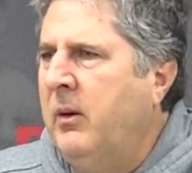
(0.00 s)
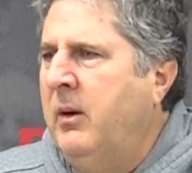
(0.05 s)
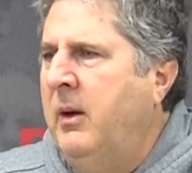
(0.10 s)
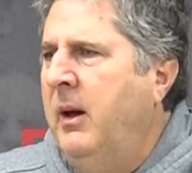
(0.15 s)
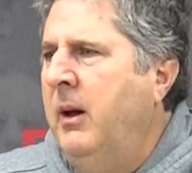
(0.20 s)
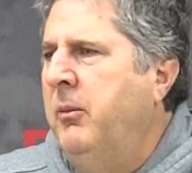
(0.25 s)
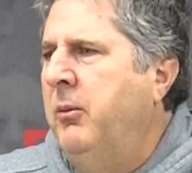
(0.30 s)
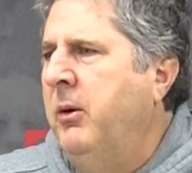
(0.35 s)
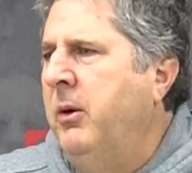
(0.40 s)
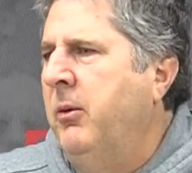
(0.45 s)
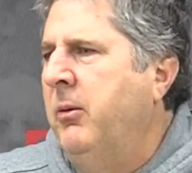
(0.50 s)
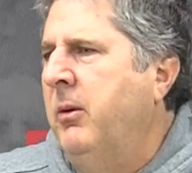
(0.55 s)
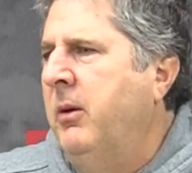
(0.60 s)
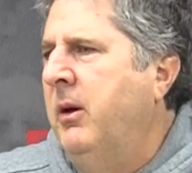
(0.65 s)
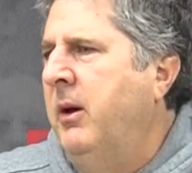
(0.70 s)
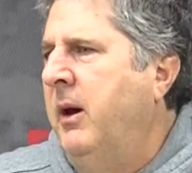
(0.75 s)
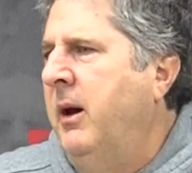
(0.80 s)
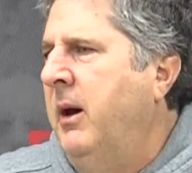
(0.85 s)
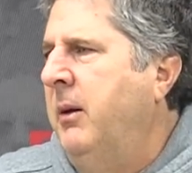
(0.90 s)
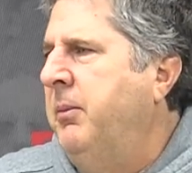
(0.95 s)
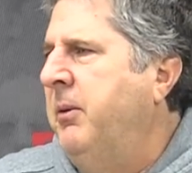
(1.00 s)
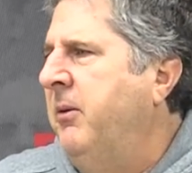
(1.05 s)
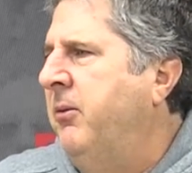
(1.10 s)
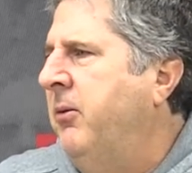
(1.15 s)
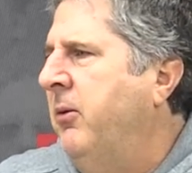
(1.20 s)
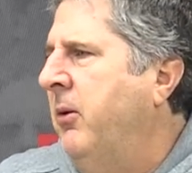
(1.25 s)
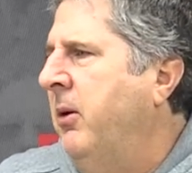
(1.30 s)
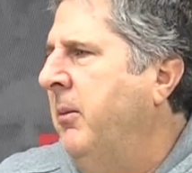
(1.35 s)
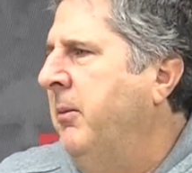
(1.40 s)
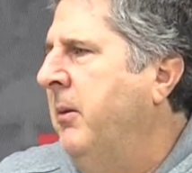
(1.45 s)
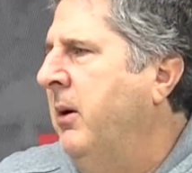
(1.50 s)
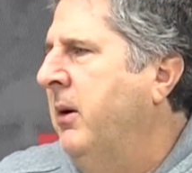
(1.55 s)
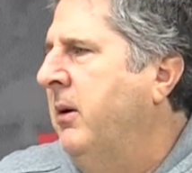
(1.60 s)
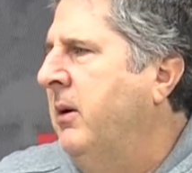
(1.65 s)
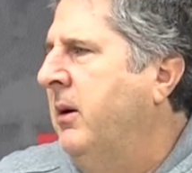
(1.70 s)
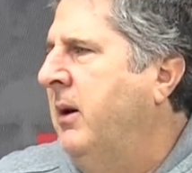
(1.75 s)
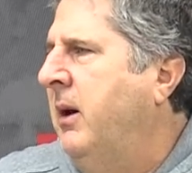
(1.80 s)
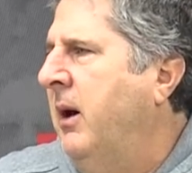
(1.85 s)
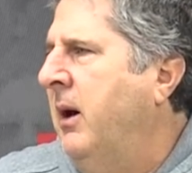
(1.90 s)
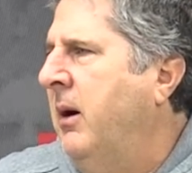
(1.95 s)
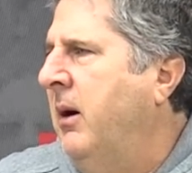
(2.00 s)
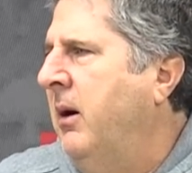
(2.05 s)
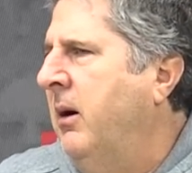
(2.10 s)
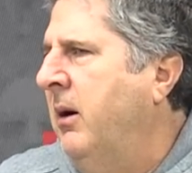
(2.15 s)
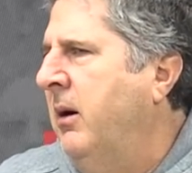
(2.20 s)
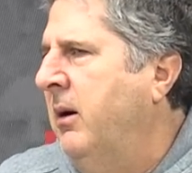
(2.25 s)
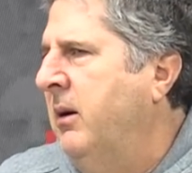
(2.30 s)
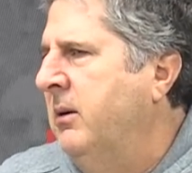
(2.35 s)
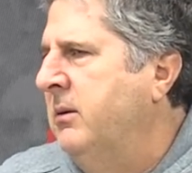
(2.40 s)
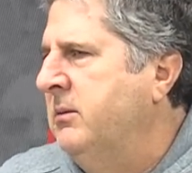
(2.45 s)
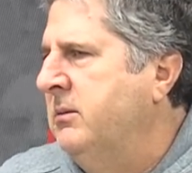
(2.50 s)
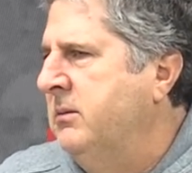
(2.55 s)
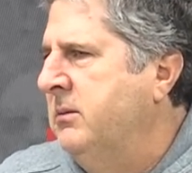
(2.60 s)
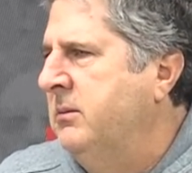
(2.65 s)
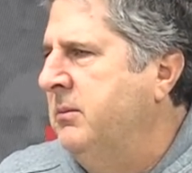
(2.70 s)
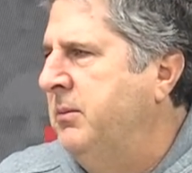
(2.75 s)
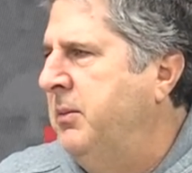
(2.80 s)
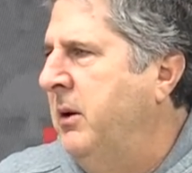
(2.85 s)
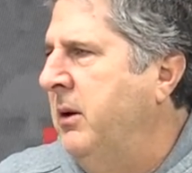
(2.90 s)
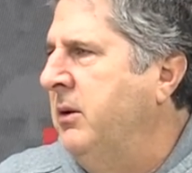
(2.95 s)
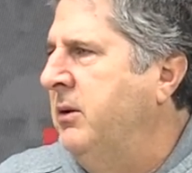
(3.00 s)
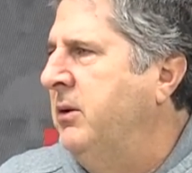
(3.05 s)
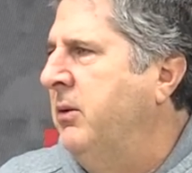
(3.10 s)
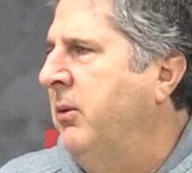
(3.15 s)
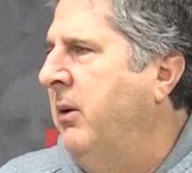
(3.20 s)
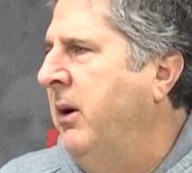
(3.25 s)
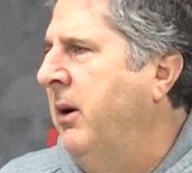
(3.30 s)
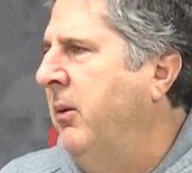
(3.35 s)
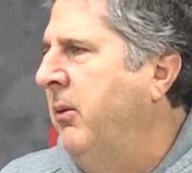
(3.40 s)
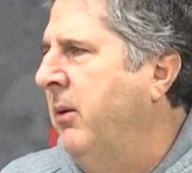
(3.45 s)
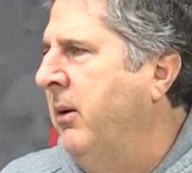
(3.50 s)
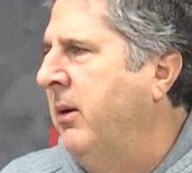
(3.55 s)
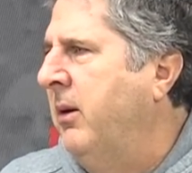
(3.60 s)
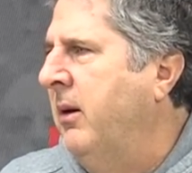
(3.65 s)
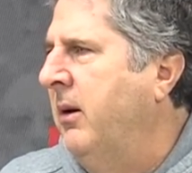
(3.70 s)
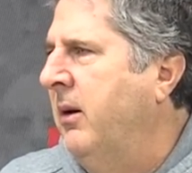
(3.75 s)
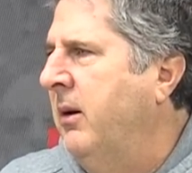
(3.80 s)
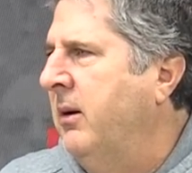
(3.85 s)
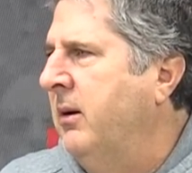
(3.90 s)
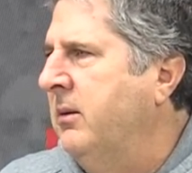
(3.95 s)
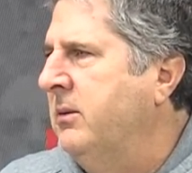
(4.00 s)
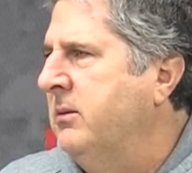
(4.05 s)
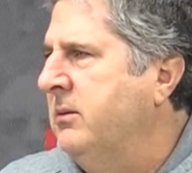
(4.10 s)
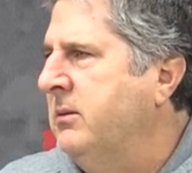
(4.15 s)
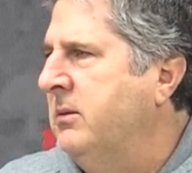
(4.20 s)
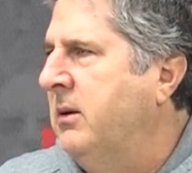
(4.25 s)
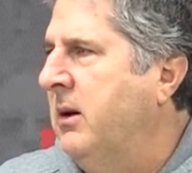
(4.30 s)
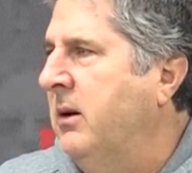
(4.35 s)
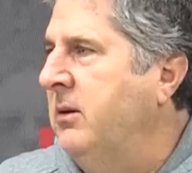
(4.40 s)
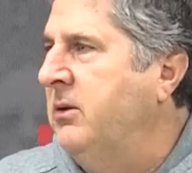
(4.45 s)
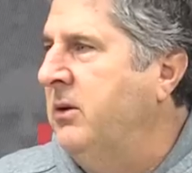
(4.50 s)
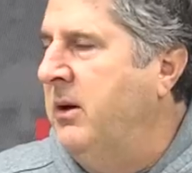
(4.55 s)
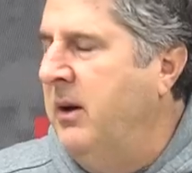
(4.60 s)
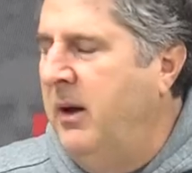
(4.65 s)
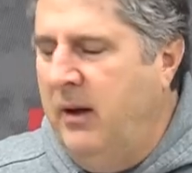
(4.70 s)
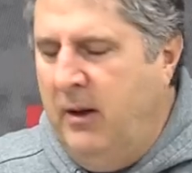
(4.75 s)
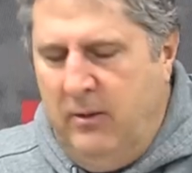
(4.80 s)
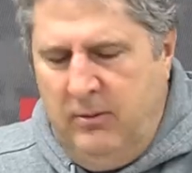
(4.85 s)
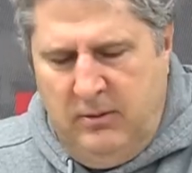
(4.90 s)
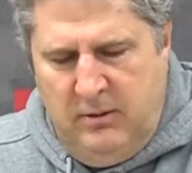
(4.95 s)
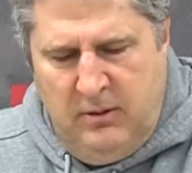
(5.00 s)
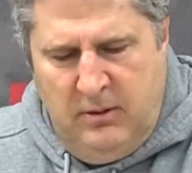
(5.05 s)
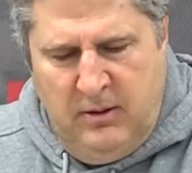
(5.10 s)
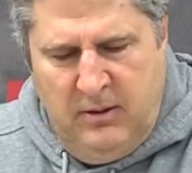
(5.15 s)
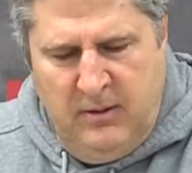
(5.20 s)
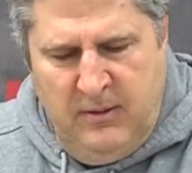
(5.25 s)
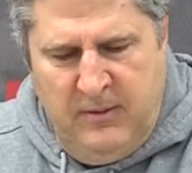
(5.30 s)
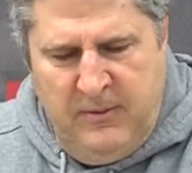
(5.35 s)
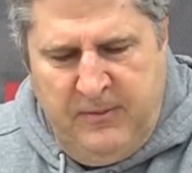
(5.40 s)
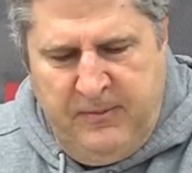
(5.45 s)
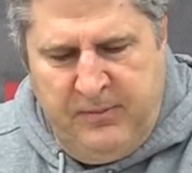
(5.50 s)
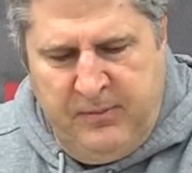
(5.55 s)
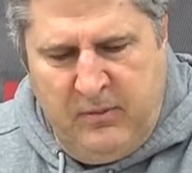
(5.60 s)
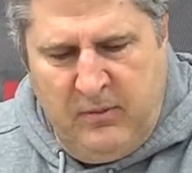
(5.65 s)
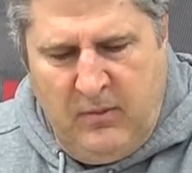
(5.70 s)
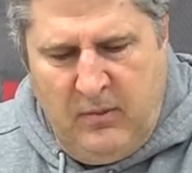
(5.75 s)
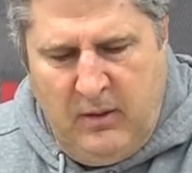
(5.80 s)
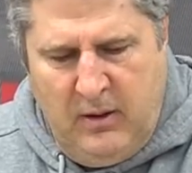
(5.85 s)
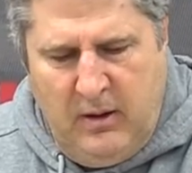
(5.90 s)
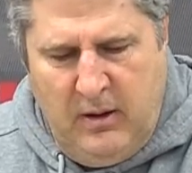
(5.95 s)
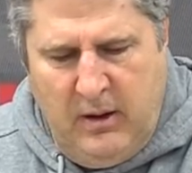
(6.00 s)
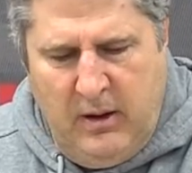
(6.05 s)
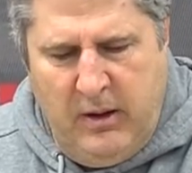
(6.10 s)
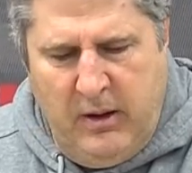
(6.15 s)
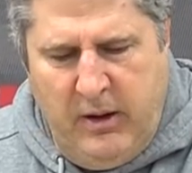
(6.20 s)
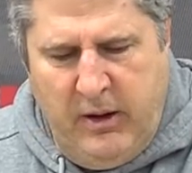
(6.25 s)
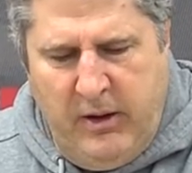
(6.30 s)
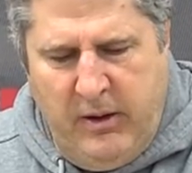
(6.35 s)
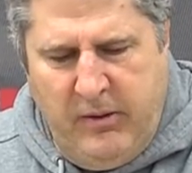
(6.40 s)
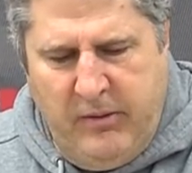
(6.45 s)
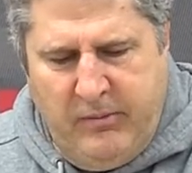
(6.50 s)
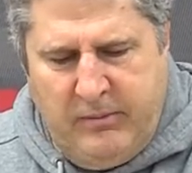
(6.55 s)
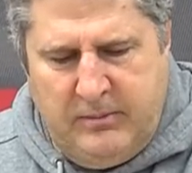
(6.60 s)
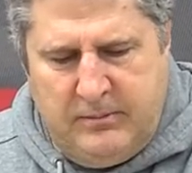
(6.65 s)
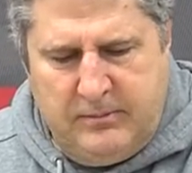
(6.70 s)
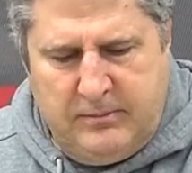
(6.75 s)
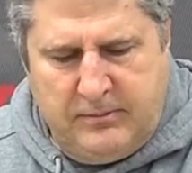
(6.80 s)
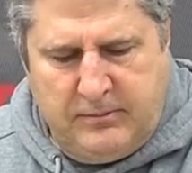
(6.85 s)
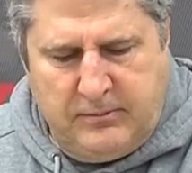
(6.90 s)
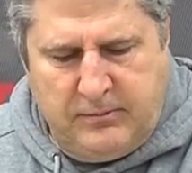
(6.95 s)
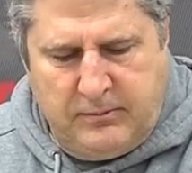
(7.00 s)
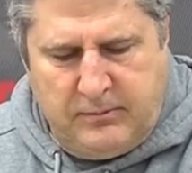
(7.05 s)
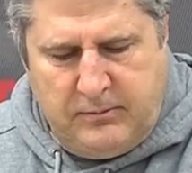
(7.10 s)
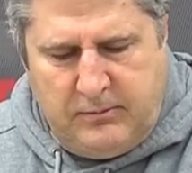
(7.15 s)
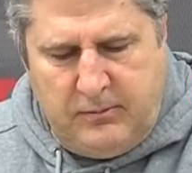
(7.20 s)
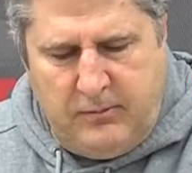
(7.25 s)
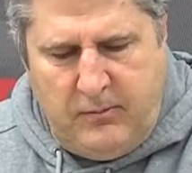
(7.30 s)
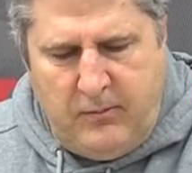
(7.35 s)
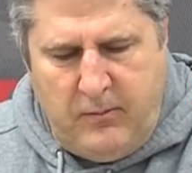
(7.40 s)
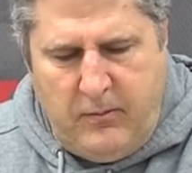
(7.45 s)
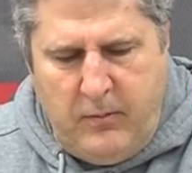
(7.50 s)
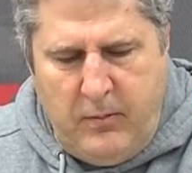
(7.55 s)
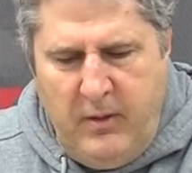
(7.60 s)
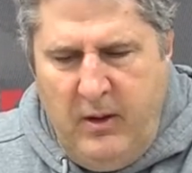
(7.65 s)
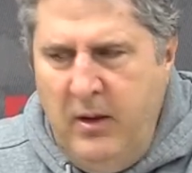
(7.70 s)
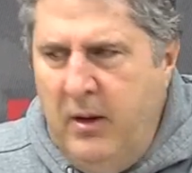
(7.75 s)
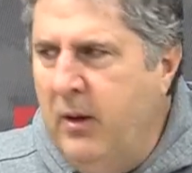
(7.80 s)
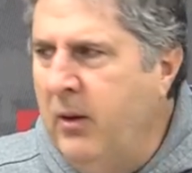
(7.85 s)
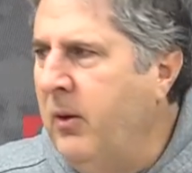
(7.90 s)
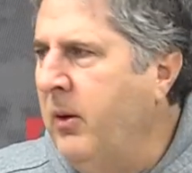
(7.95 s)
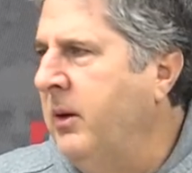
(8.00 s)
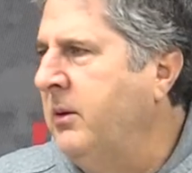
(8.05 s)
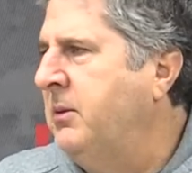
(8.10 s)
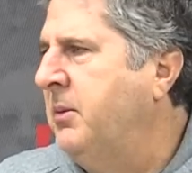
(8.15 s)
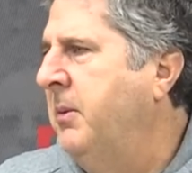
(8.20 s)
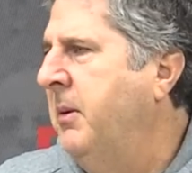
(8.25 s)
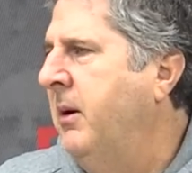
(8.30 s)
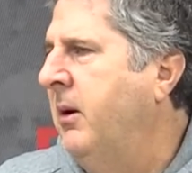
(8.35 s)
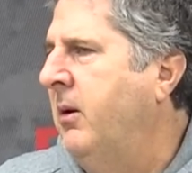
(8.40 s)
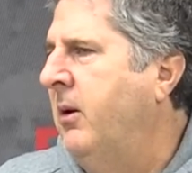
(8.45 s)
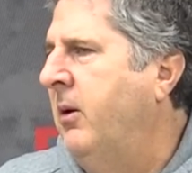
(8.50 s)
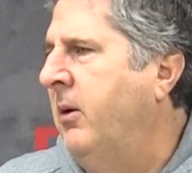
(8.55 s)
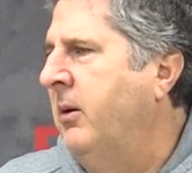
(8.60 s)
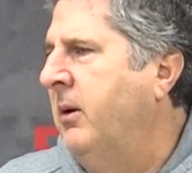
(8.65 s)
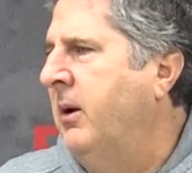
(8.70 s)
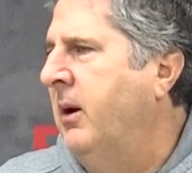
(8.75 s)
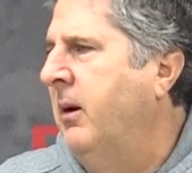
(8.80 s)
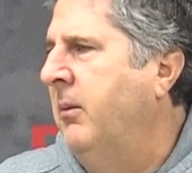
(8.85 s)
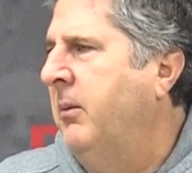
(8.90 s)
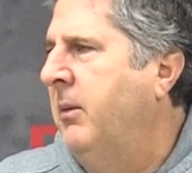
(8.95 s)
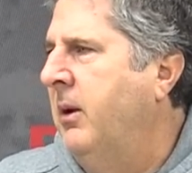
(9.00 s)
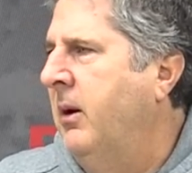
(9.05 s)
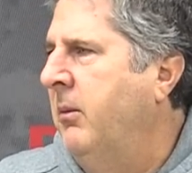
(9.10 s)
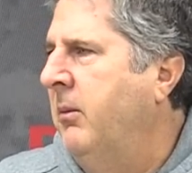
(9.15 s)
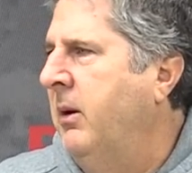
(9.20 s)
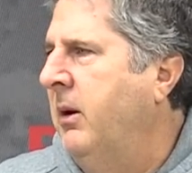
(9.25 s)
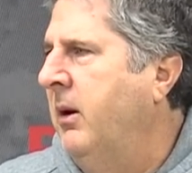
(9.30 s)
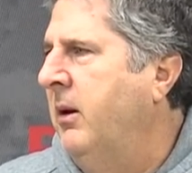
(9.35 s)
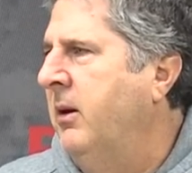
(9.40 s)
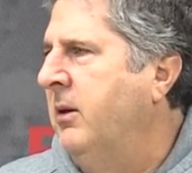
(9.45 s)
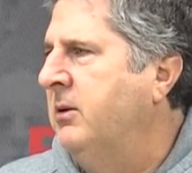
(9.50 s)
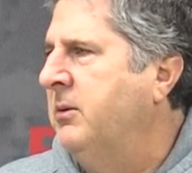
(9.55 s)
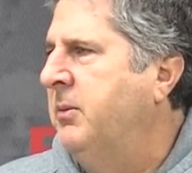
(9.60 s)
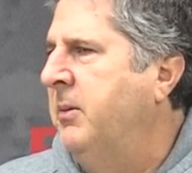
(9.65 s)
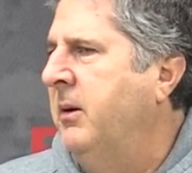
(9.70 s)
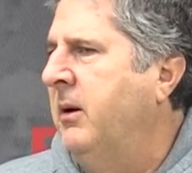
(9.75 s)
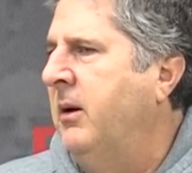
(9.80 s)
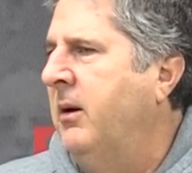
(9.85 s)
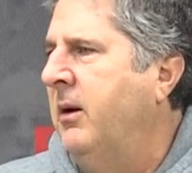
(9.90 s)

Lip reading: Gabe, we were really happy for him. Got to punctuate it with a touchdown. And then, you know, that's been a long time coming, and there's been a